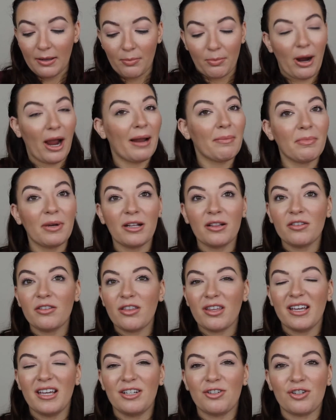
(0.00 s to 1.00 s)
Pride Month
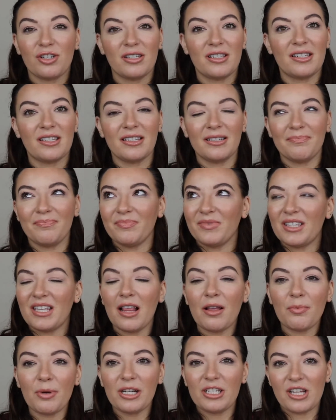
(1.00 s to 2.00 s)
just
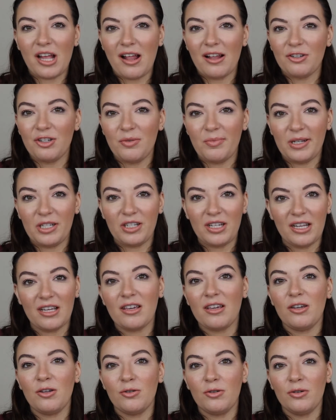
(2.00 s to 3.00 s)
celebrates
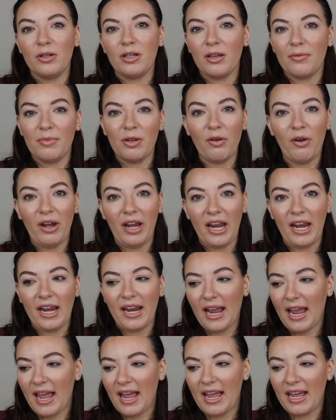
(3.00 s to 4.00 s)
LGBTQ
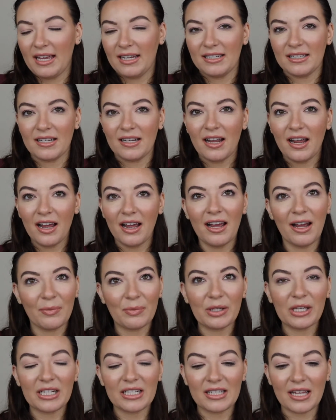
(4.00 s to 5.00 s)
community and I'm
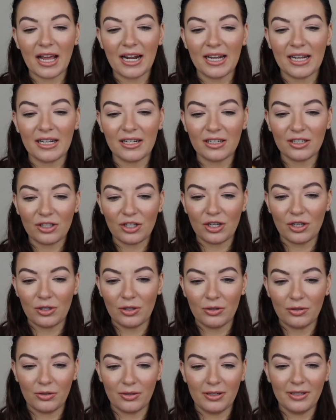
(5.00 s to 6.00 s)
really excited
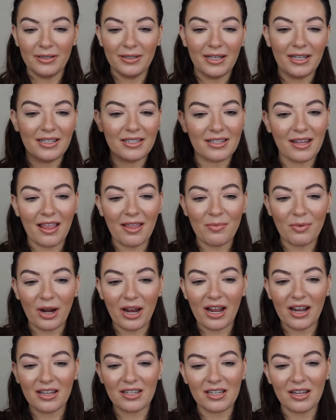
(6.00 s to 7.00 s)
to
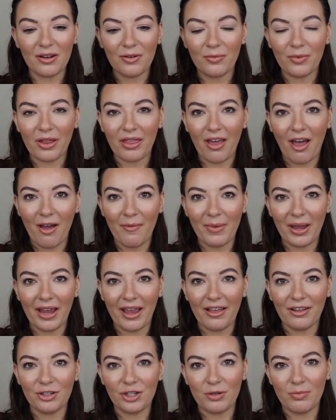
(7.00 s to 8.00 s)
celebrate with all my
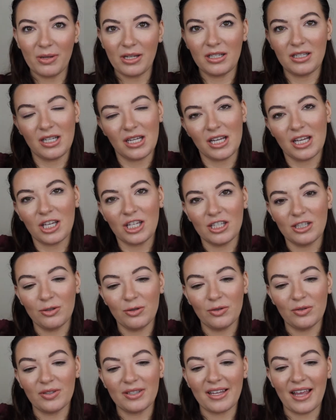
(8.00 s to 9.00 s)

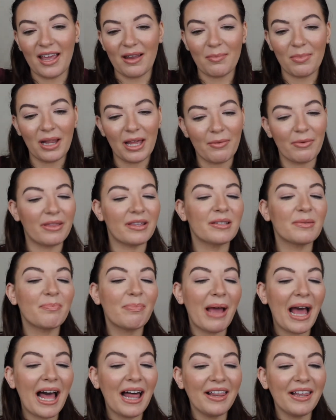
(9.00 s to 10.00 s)
LGBTQs and play with this
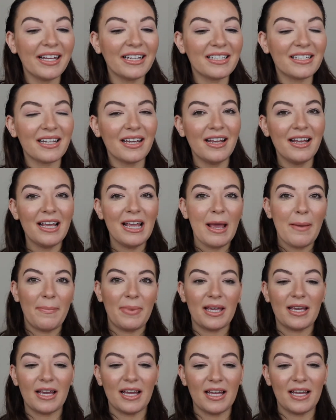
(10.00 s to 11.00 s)
palette
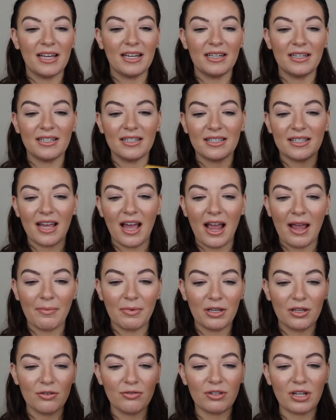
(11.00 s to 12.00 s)
because I'm
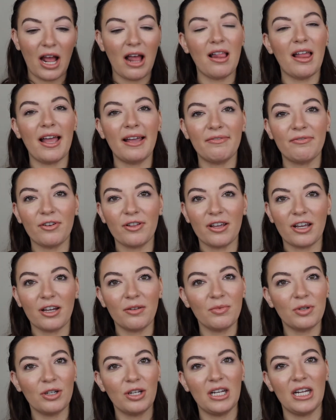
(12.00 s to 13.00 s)
a huge ally for the
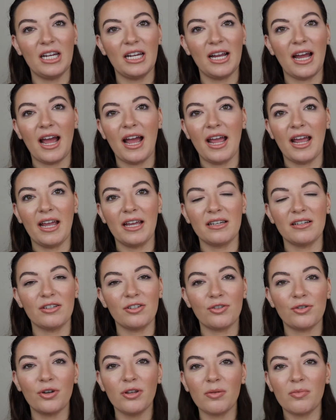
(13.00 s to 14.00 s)
community. I
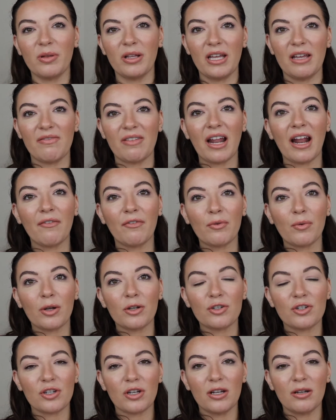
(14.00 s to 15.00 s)
truly believe that
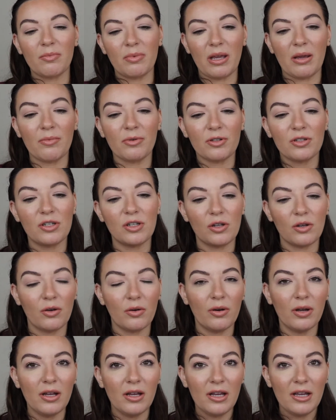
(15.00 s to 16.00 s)
everyone should be able to